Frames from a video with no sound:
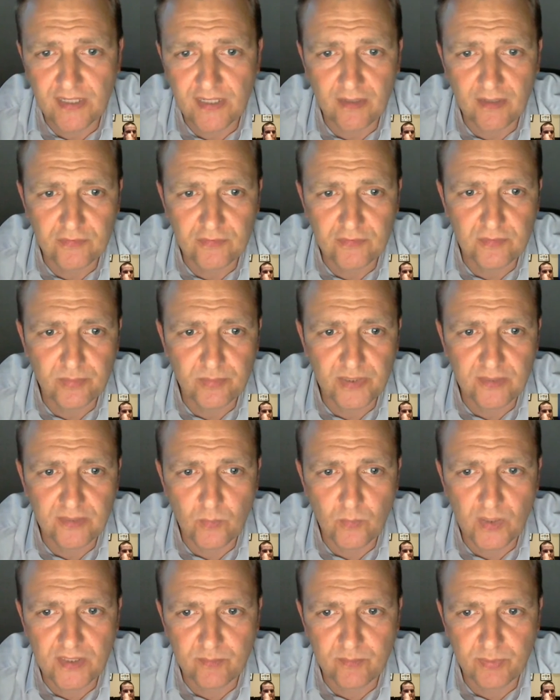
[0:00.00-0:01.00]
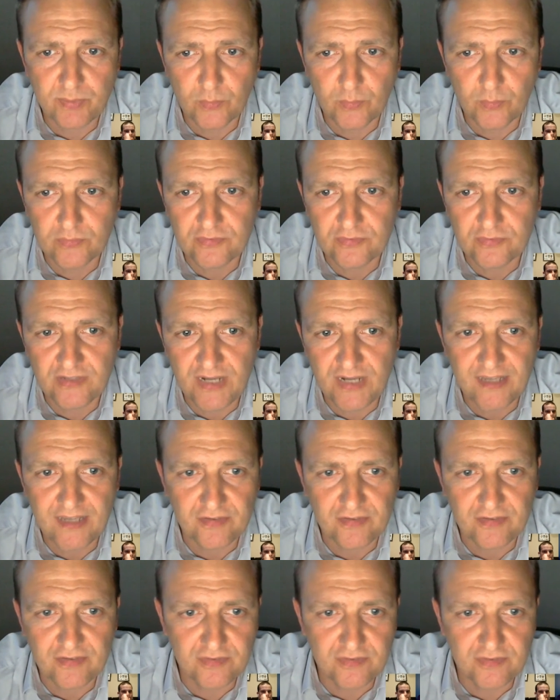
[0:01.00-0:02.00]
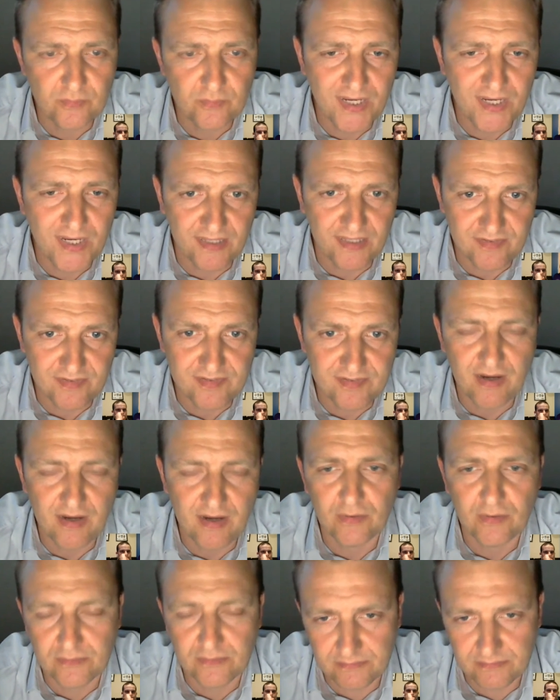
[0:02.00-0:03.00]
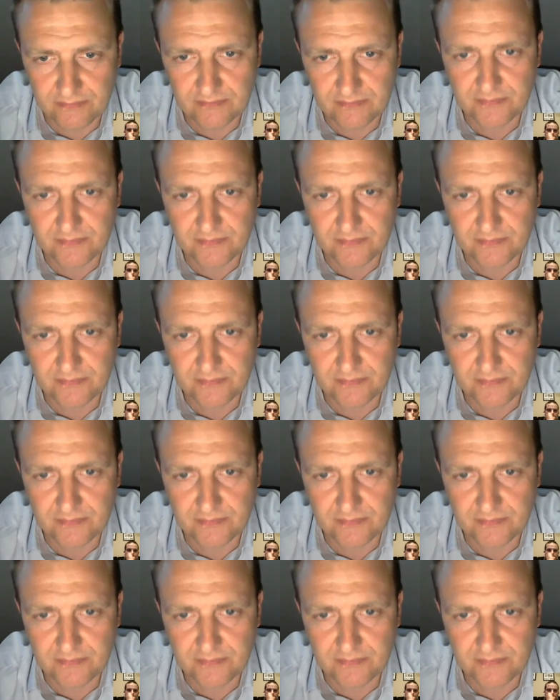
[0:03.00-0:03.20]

close to being one of Paul's selections of winning, so